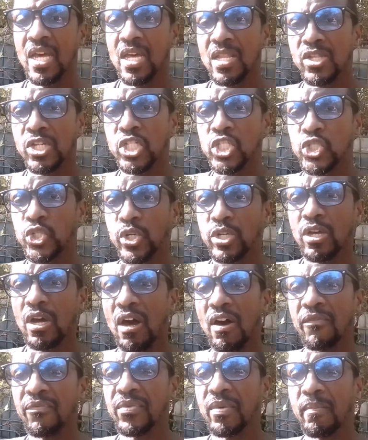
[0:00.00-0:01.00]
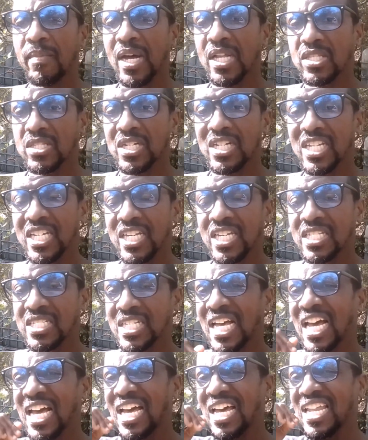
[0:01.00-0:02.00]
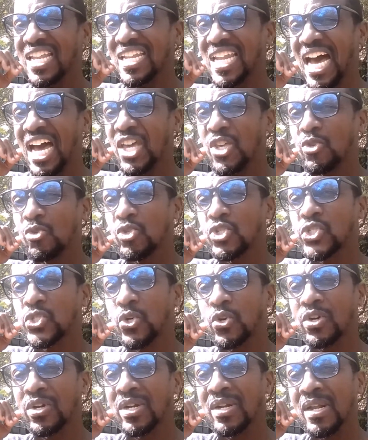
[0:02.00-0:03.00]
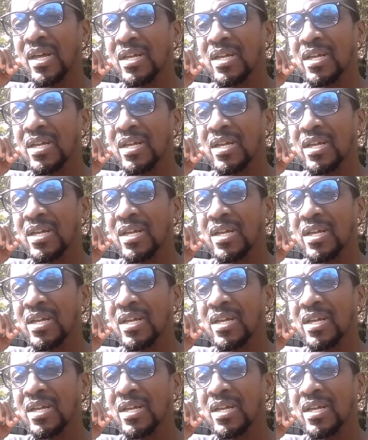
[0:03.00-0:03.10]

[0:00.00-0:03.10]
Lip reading: The trick of the matter is that you should